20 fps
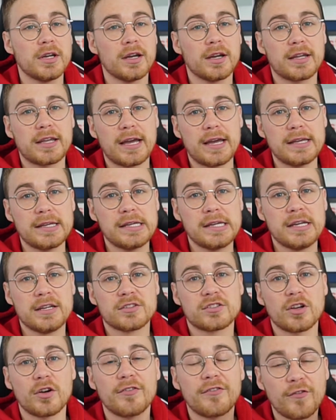Okay,
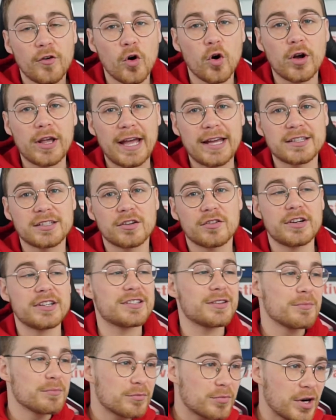so four
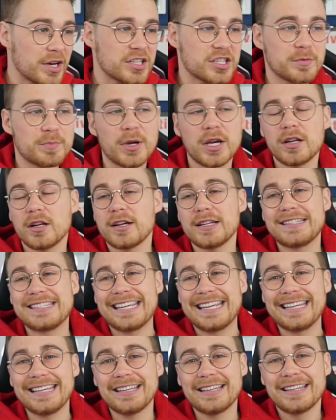categories: pressures per
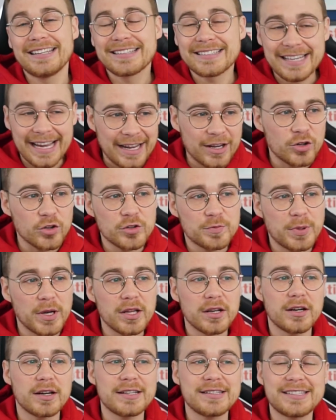90, tackles per
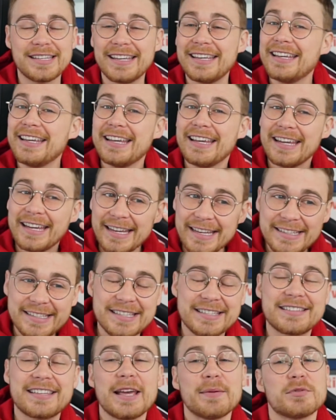90,
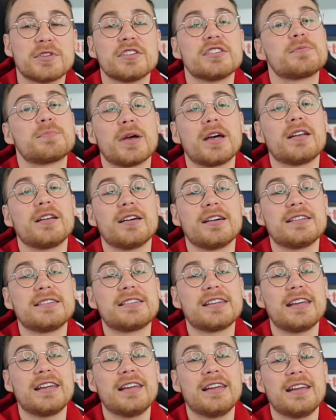interceptions per
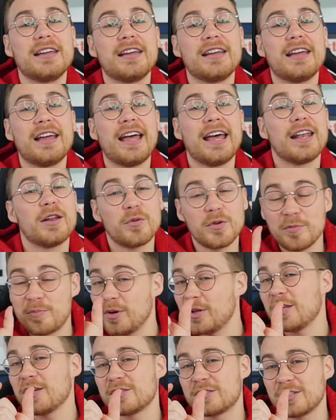90, and then we
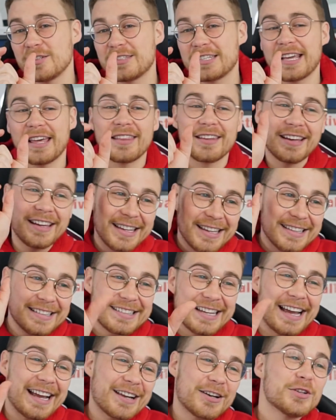put those two together,
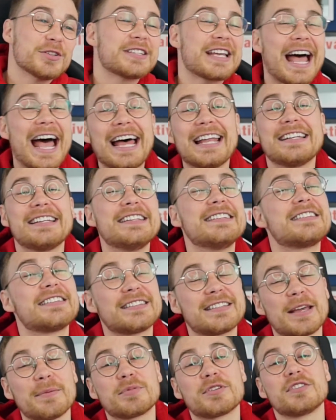tackles and
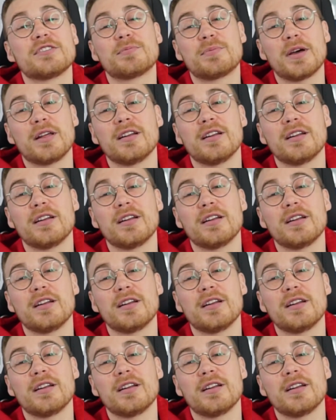interceptions per